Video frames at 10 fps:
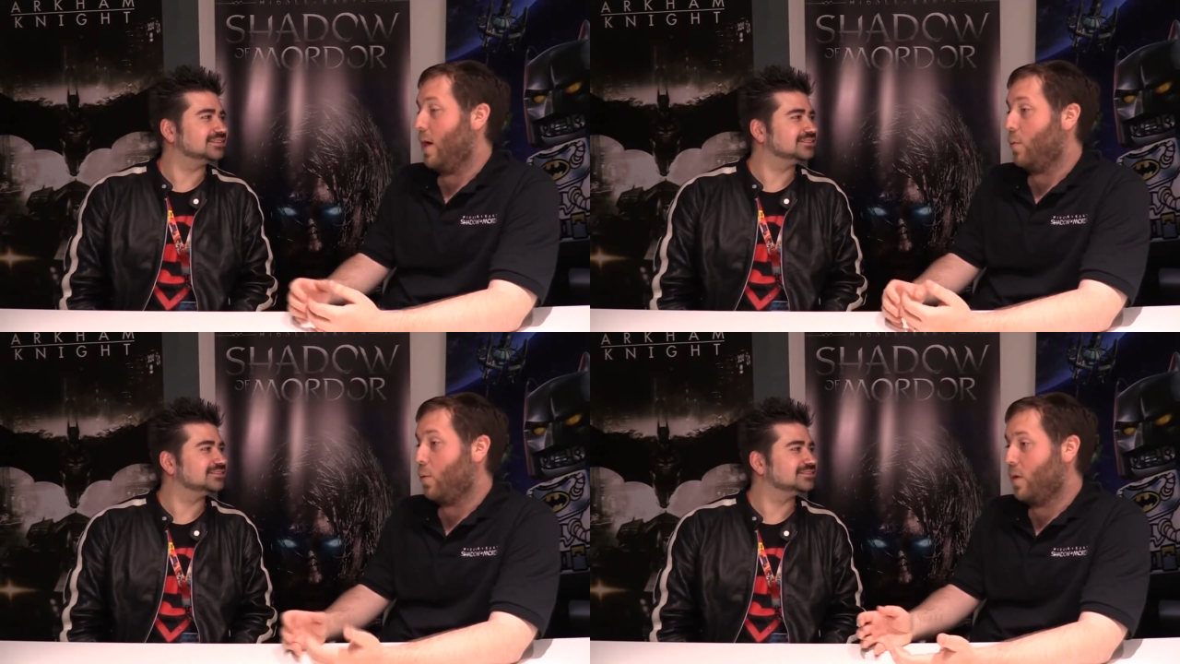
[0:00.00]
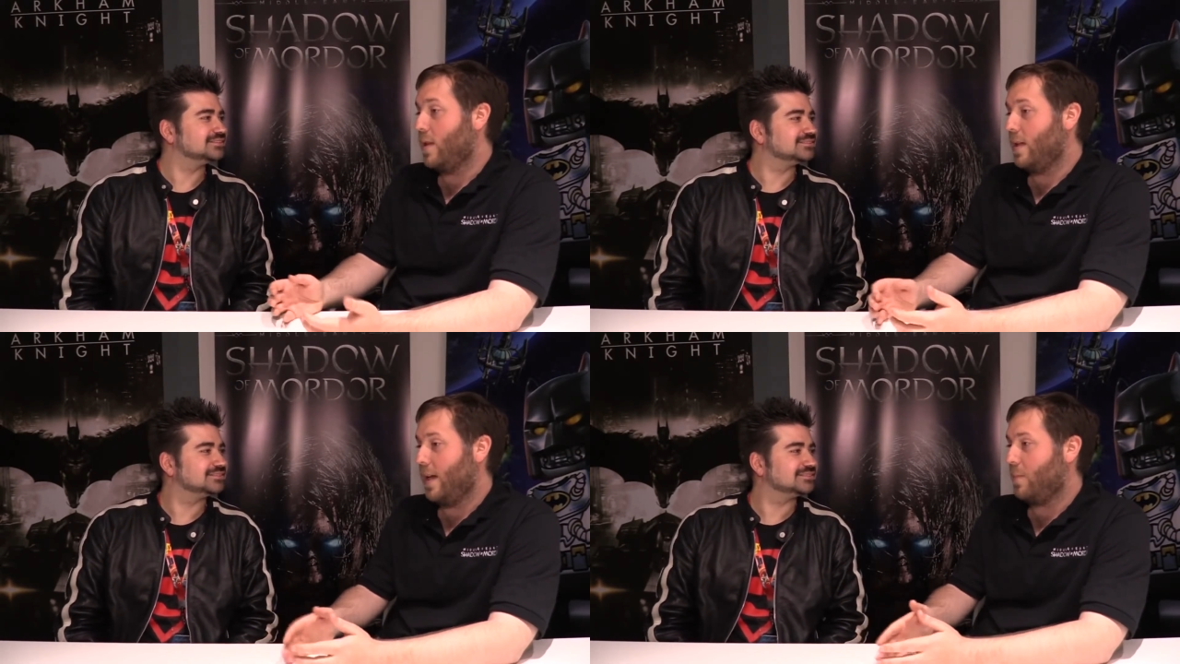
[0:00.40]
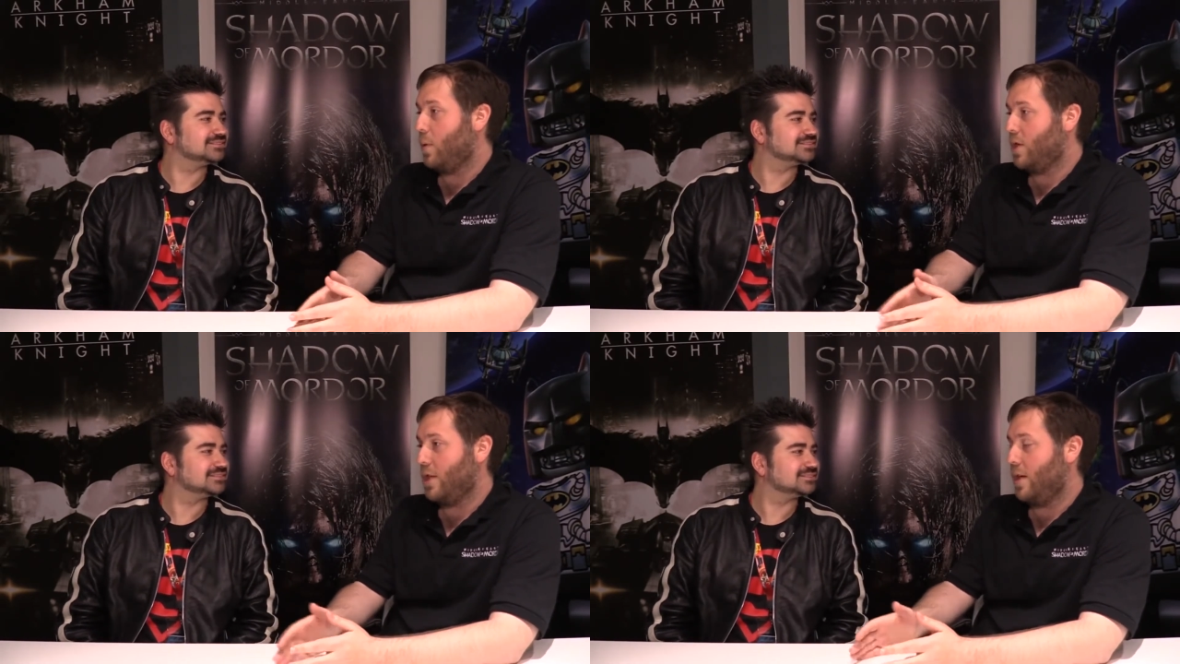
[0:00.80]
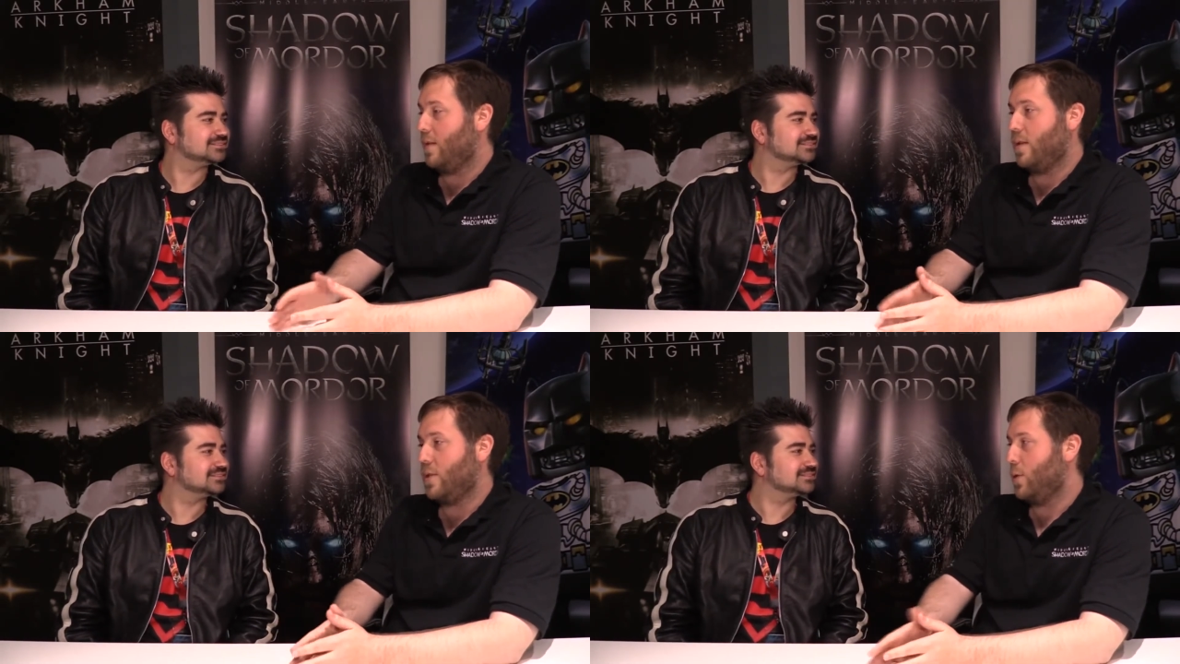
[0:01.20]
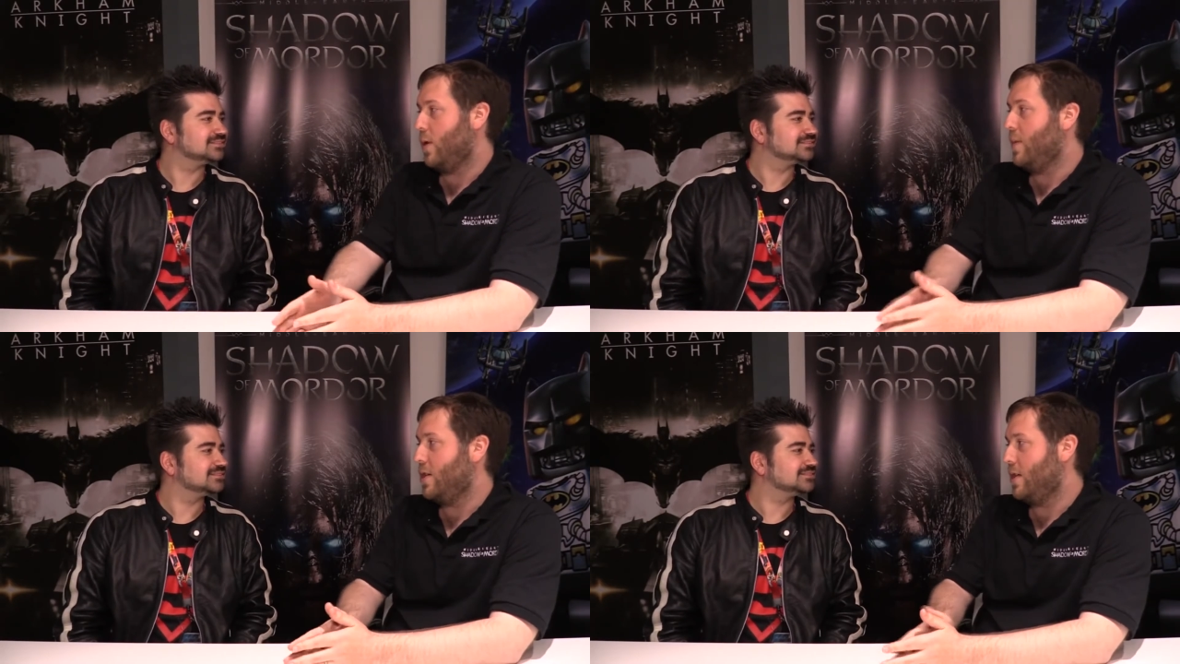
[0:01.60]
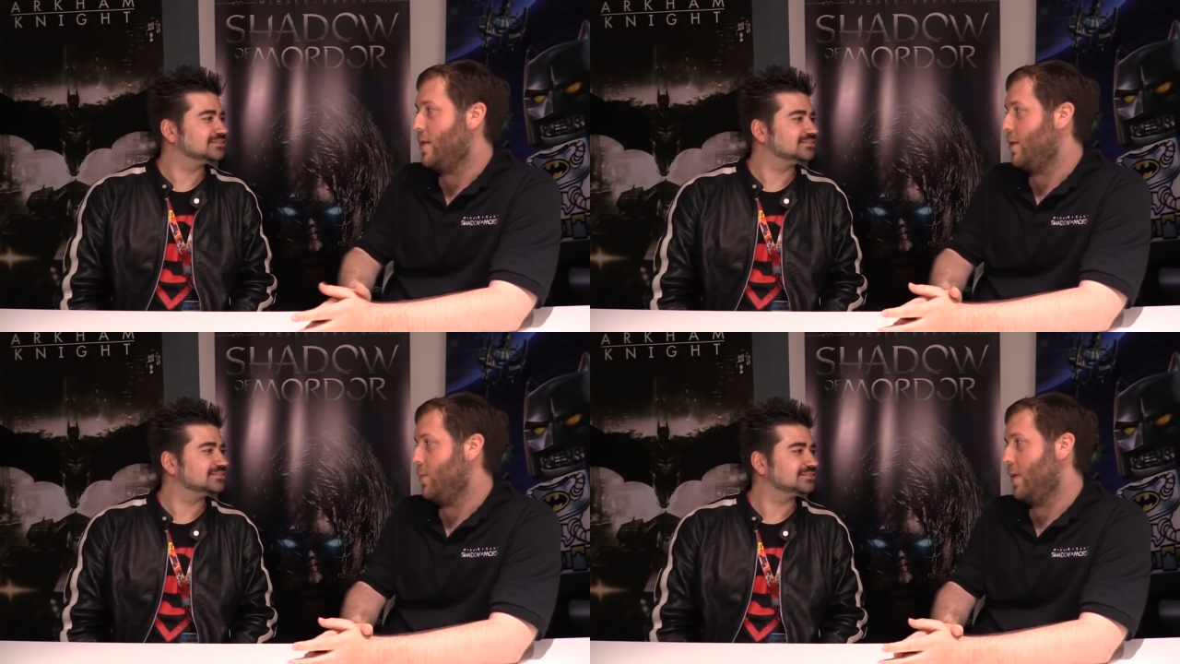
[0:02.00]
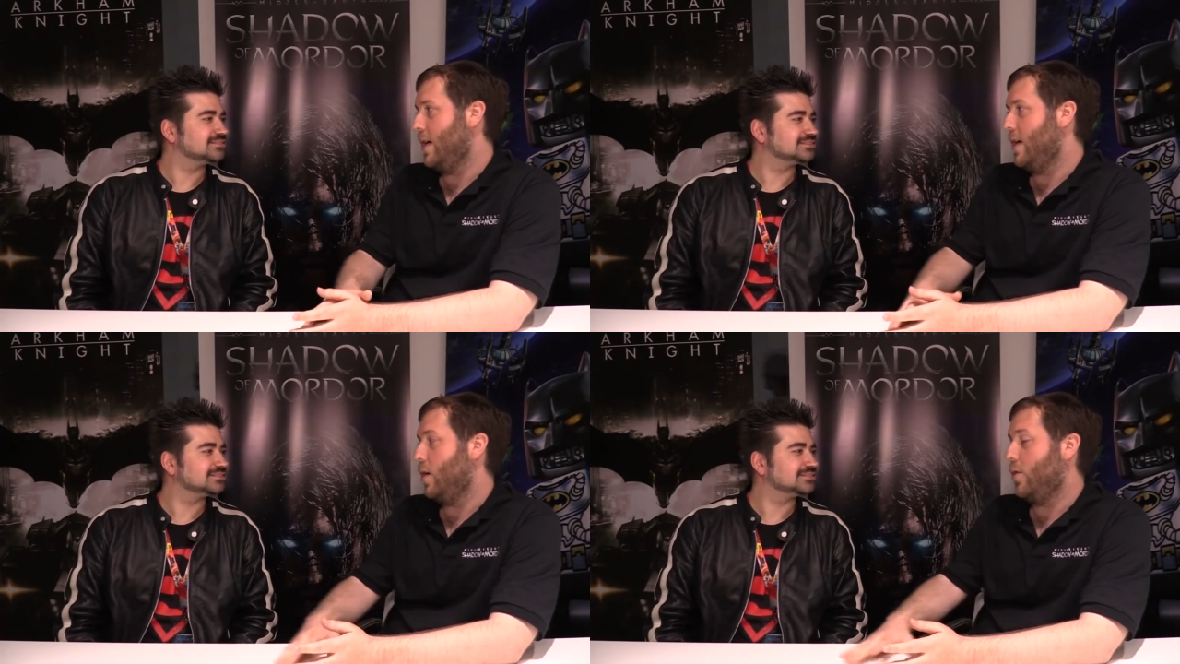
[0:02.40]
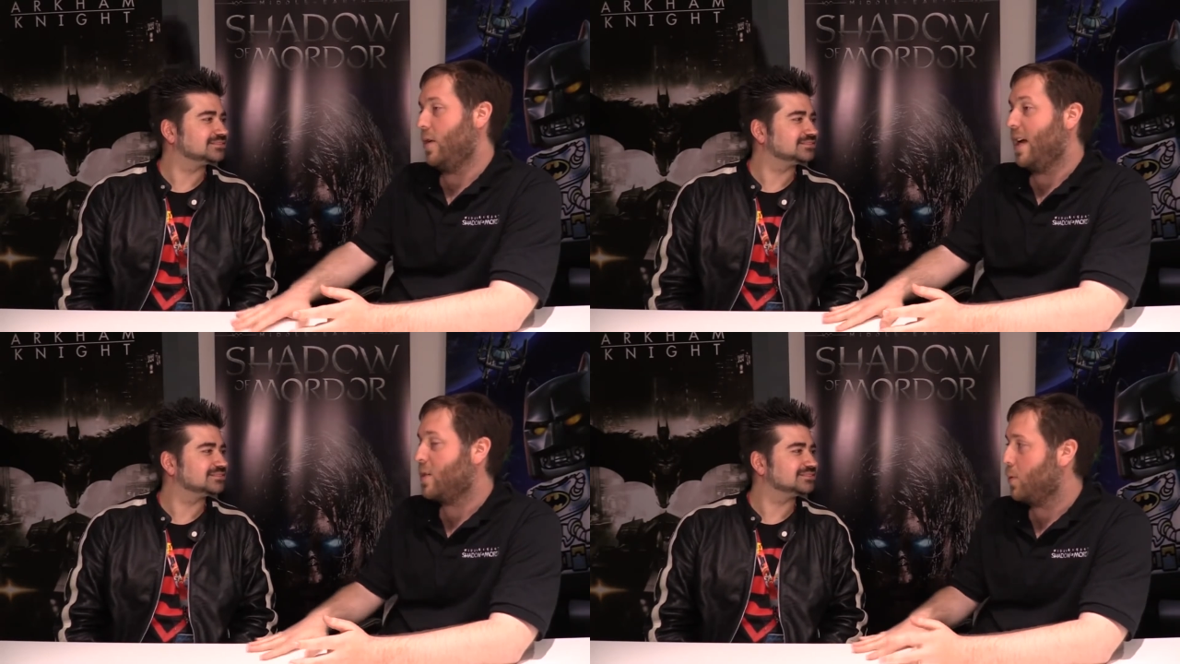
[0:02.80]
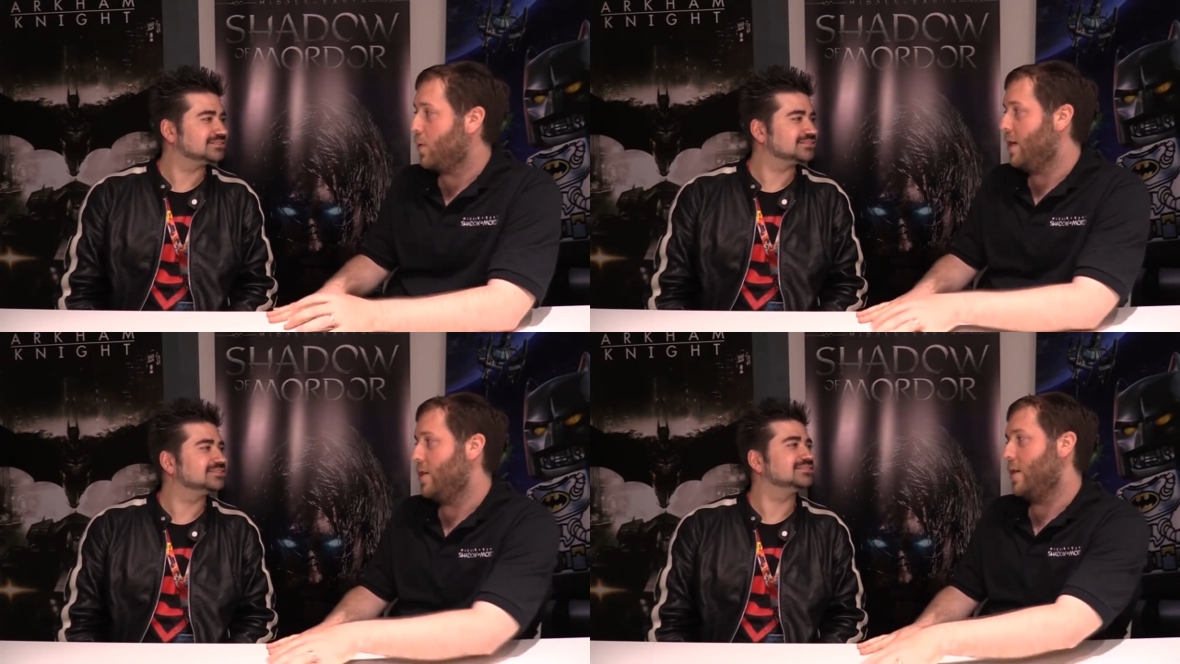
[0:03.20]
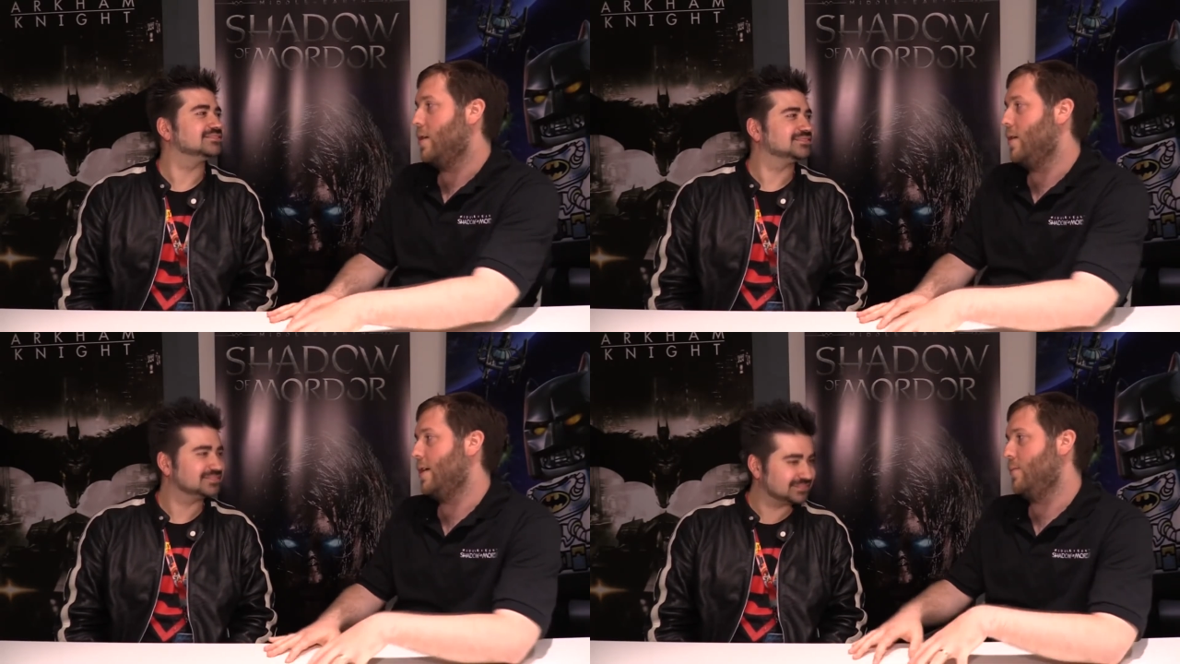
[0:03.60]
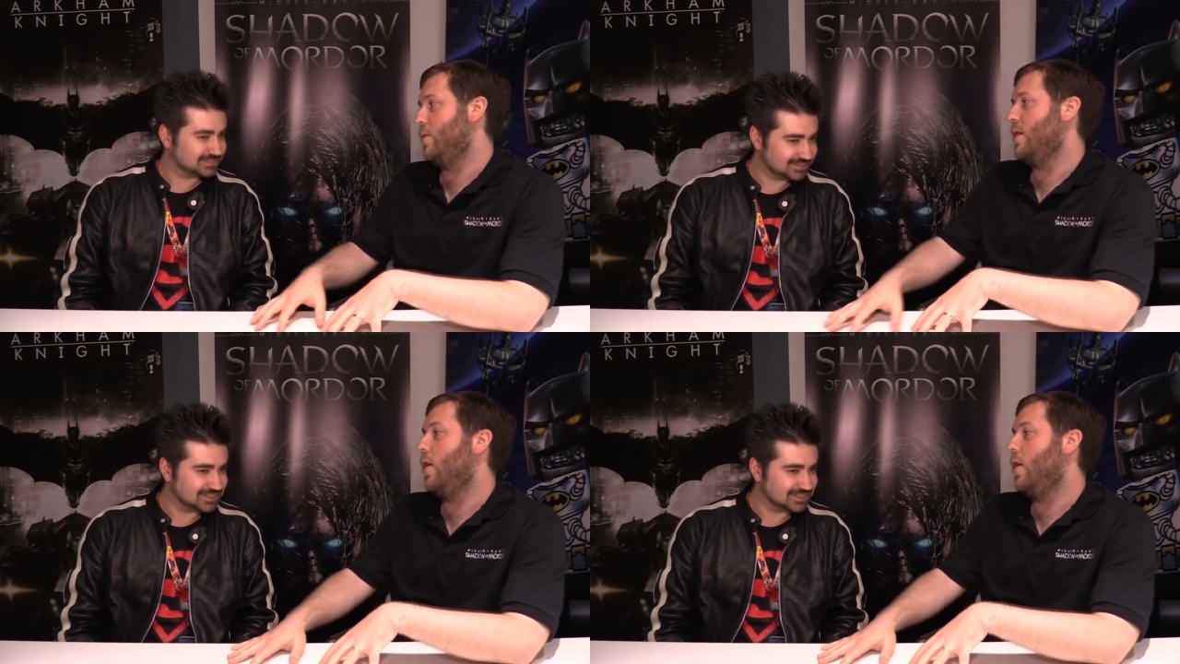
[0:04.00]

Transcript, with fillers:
Speaker 1: And we're really like pushing on the story missions that you'll play and all the exploration and collectibles,